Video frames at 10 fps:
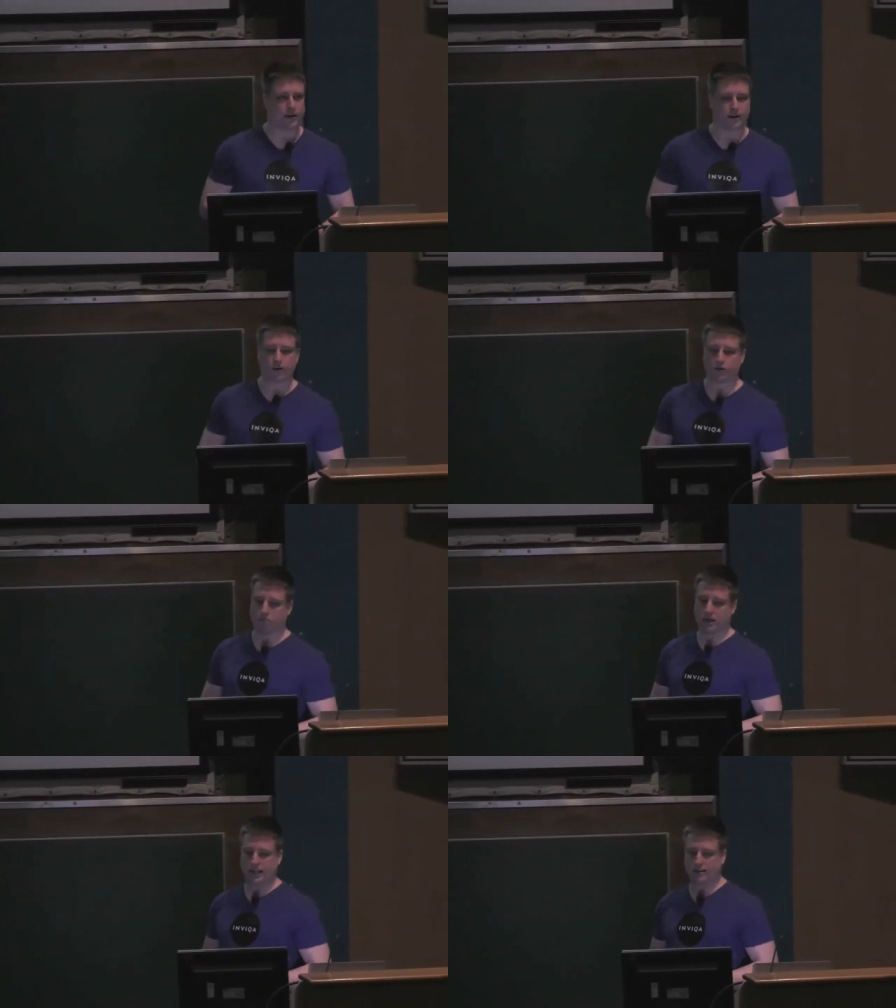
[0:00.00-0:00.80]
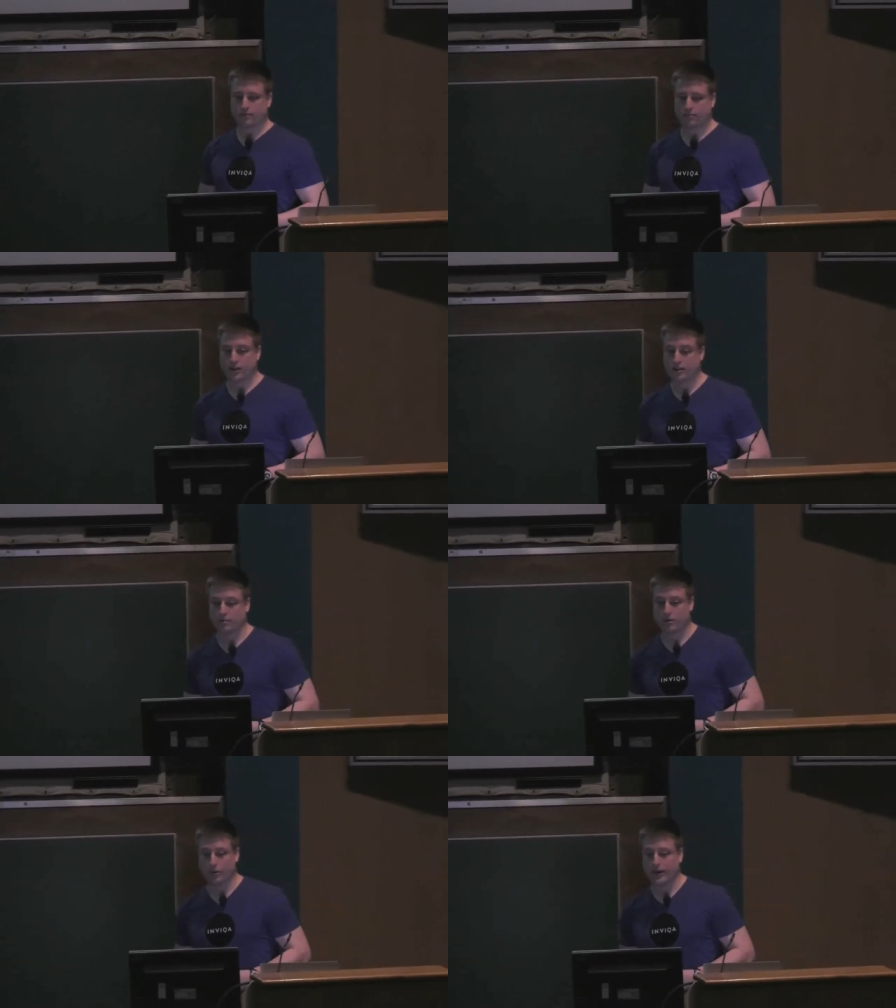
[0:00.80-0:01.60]
it could be a
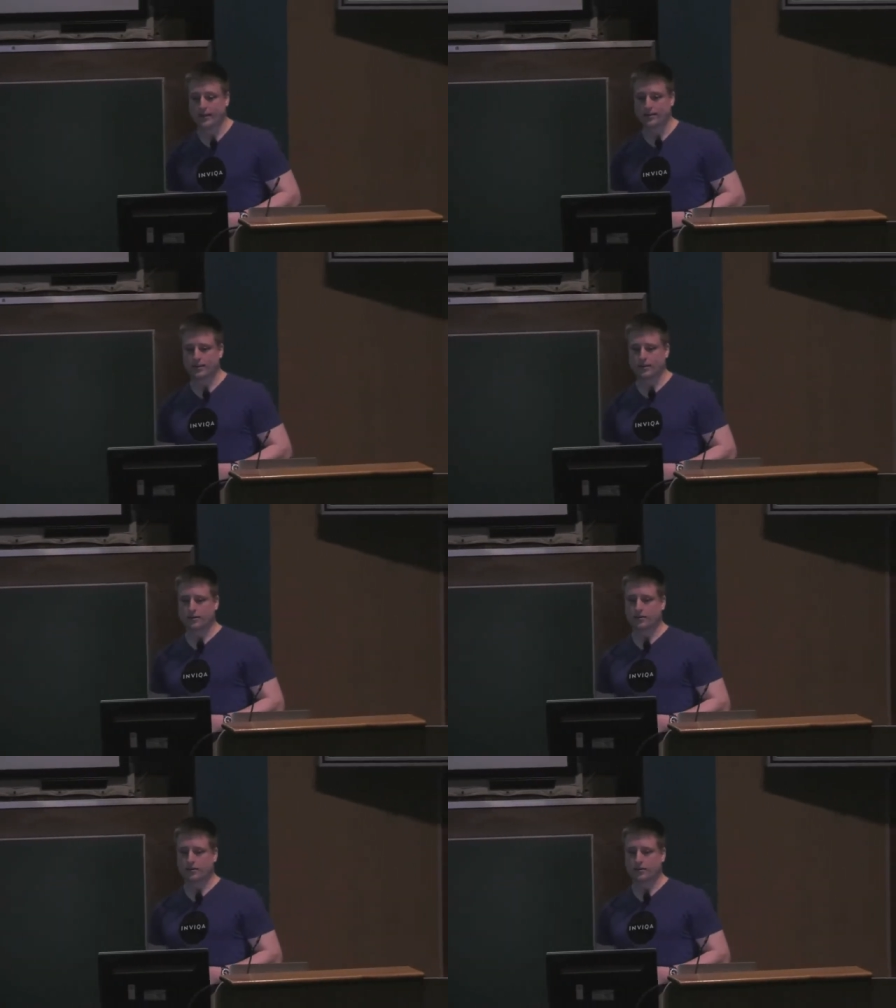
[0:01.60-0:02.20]
couple of weeks.